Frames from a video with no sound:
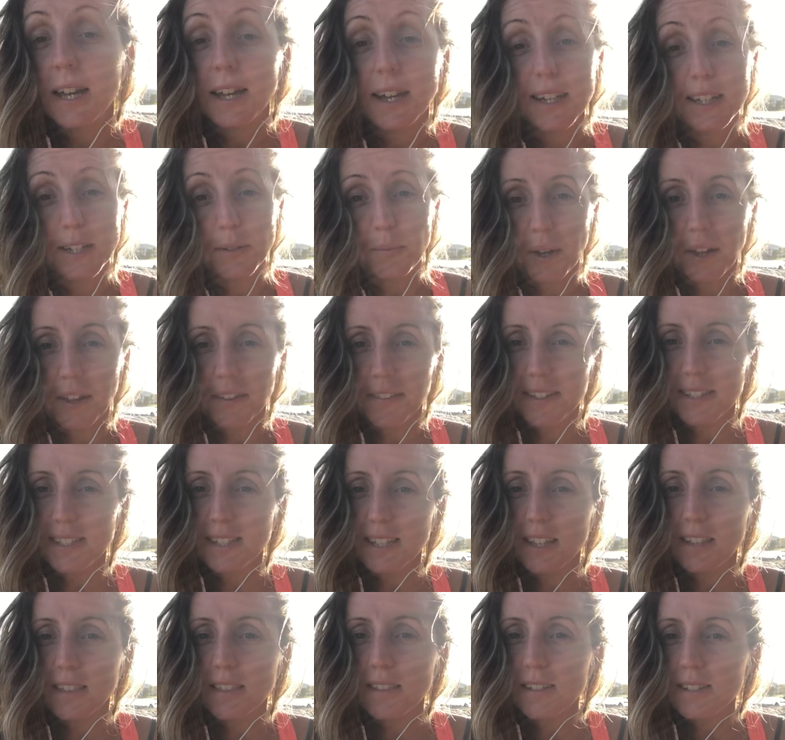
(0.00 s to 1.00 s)
Anyway,
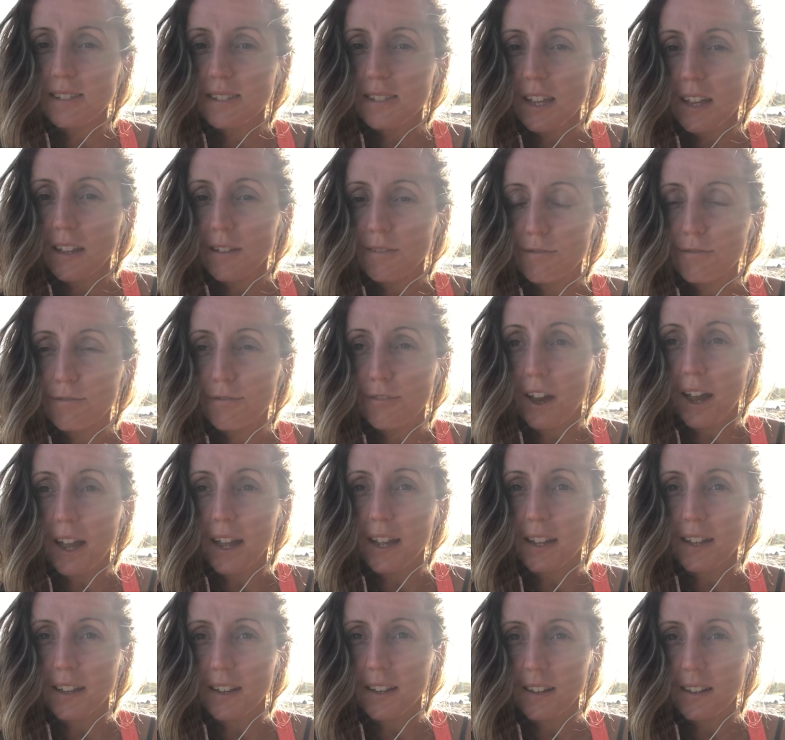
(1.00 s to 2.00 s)
in the same
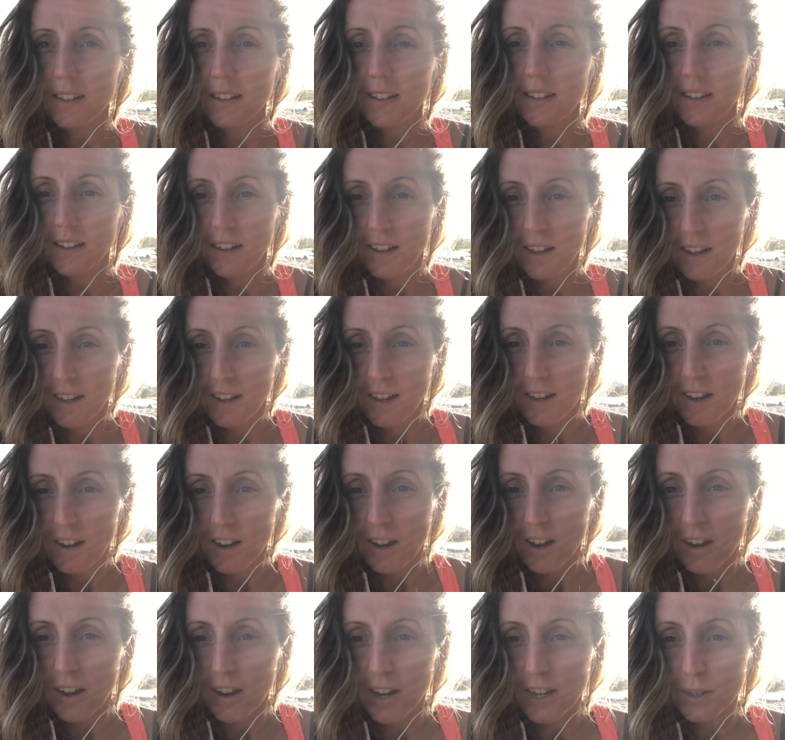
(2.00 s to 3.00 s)
vein,
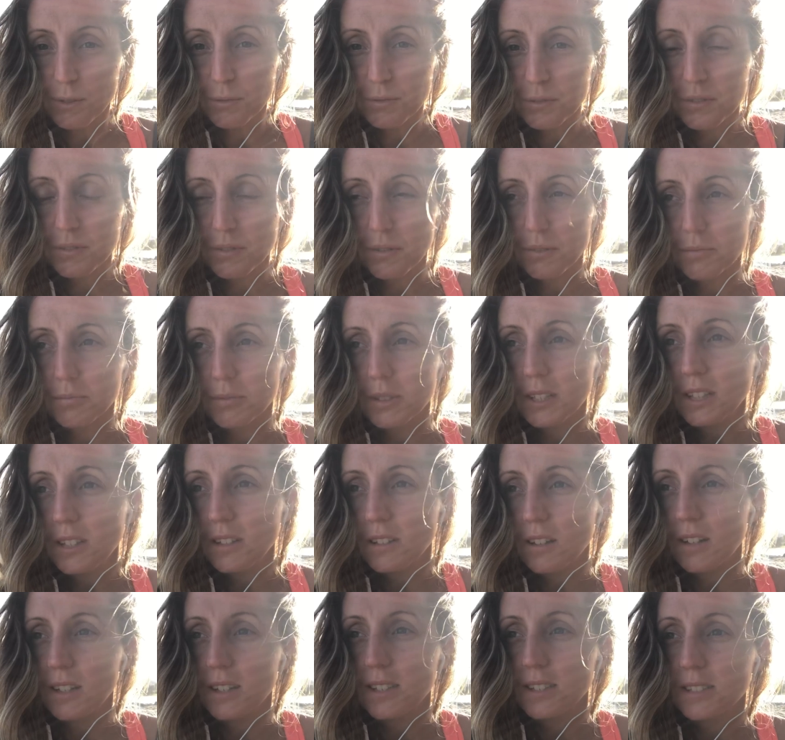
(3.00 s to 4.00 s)
I also
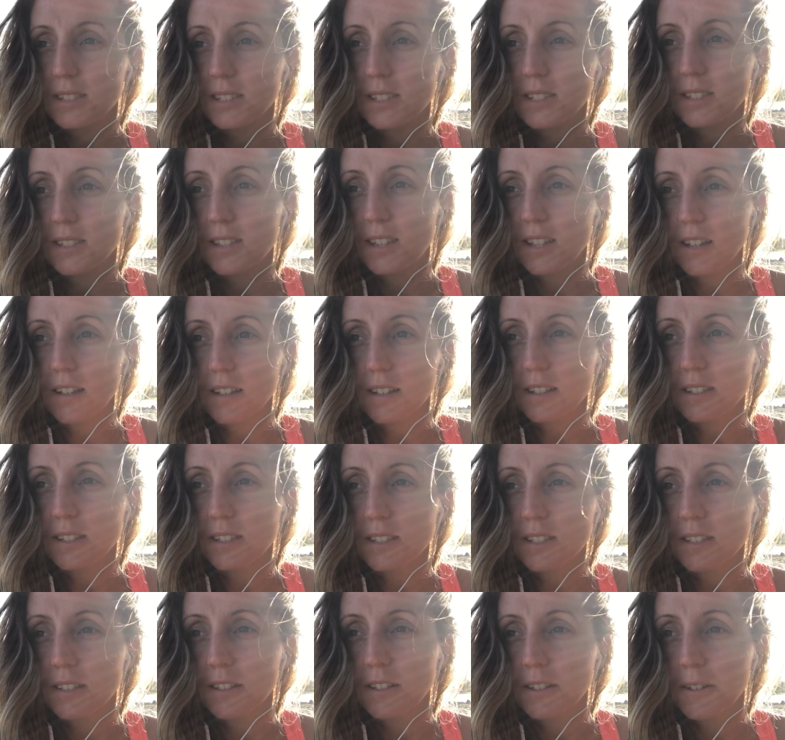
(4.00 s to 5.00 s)
realized
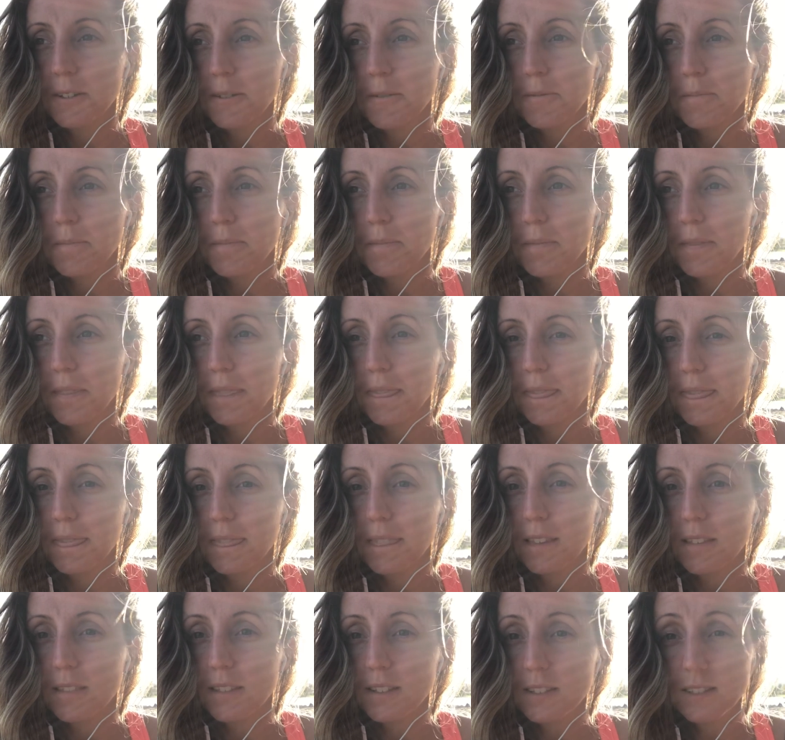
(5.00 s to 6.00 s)
that
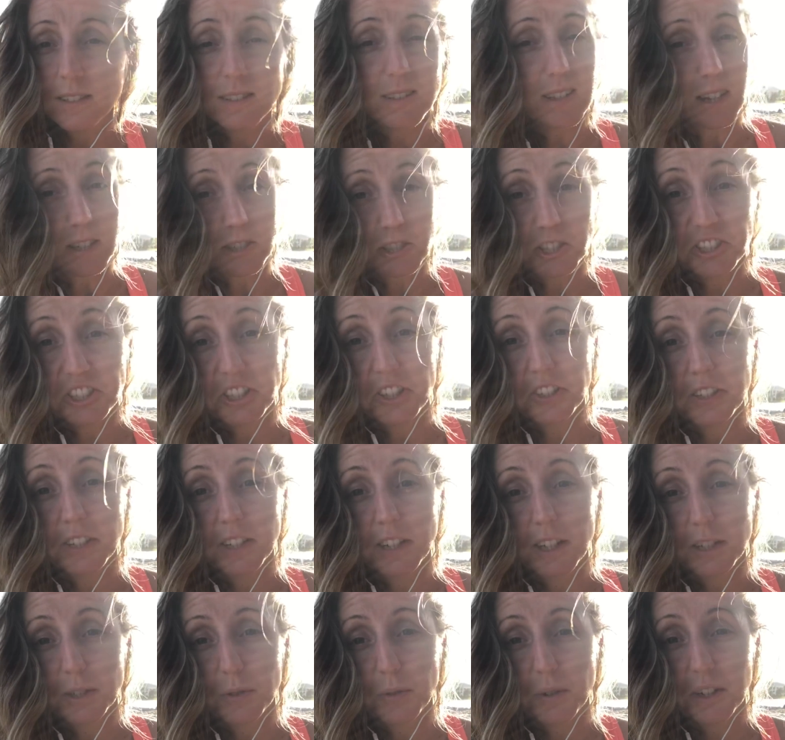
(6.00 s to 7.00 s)
this is actually
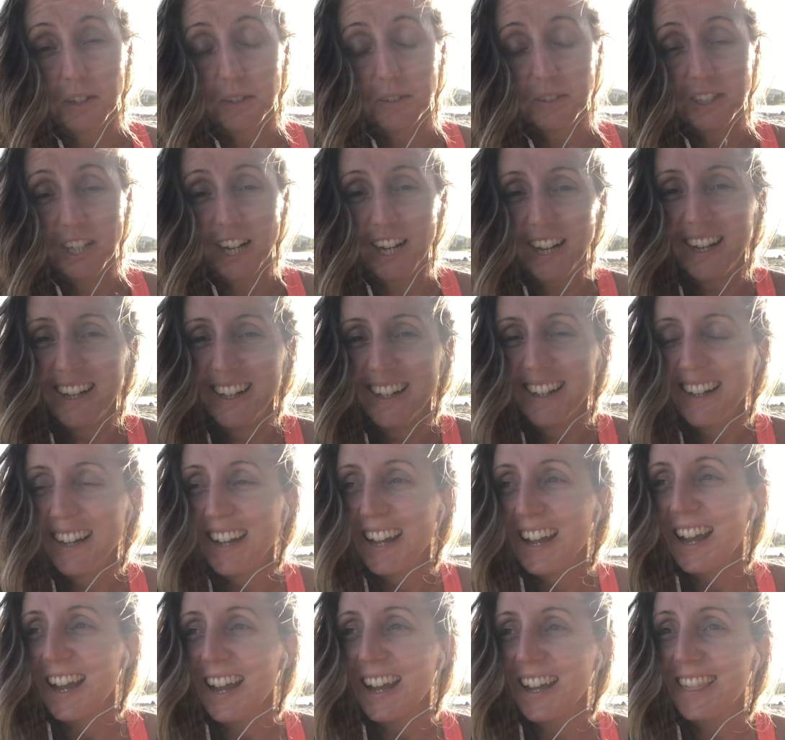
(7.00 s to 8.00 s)
turning out quite good.
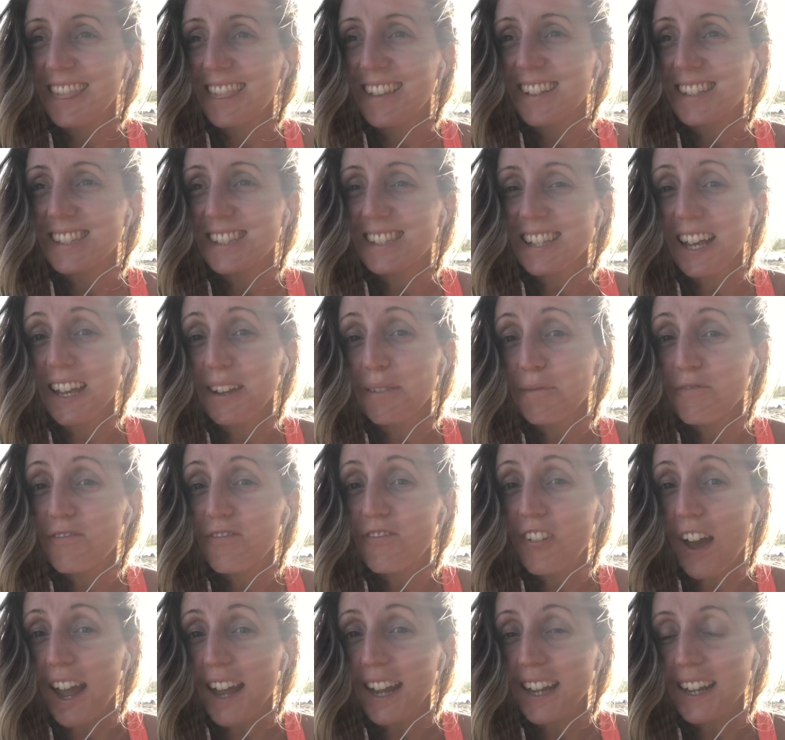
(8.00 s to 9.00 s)
In the same
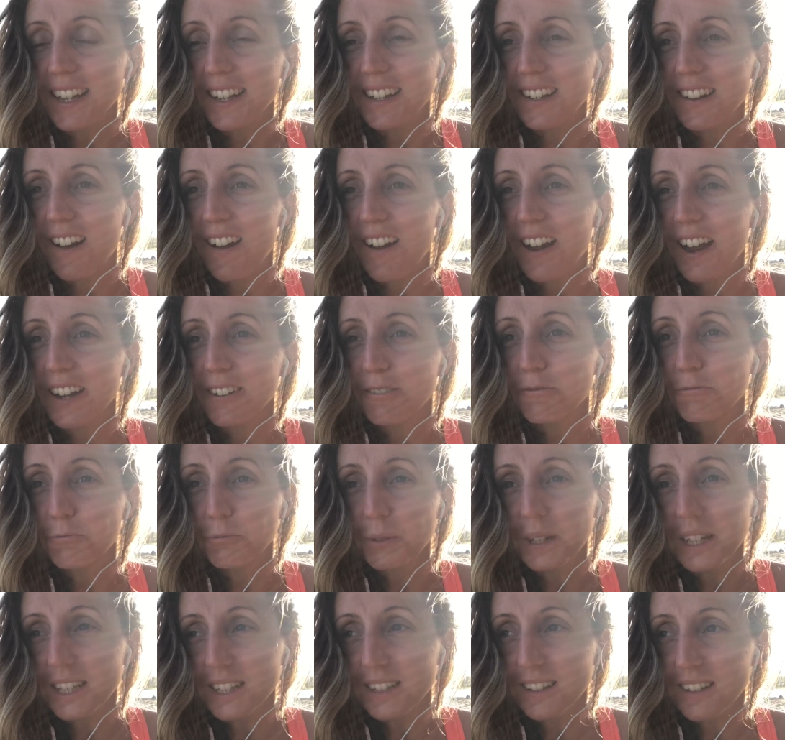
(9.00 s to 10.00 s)
vein, I
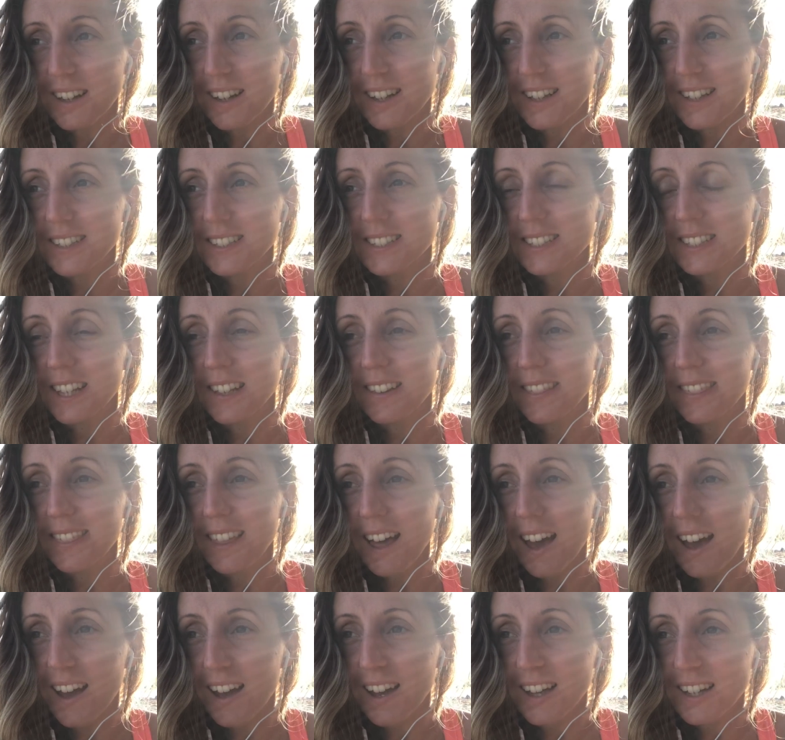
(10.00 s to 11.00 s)
realized
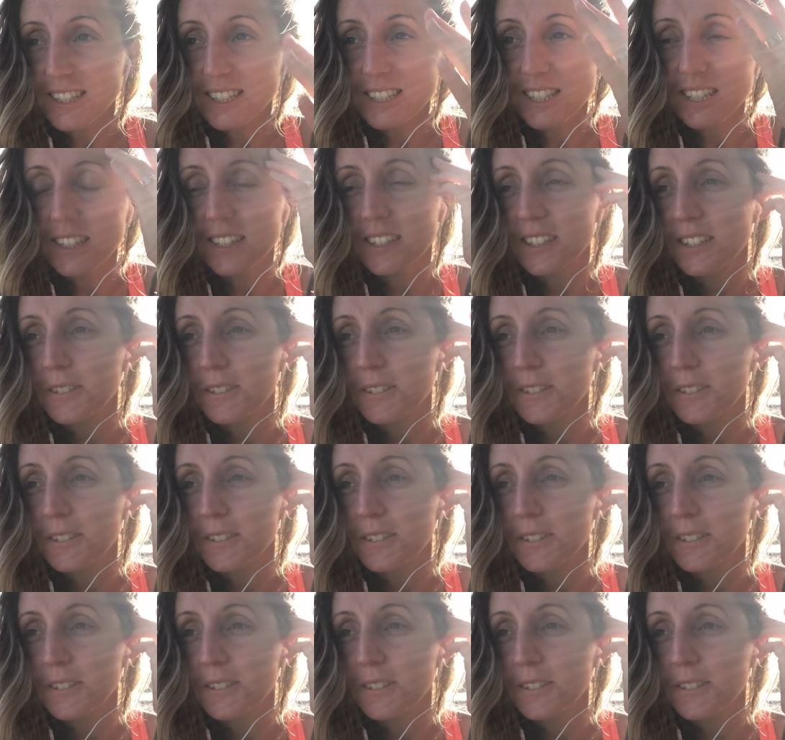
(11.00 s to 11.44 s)
that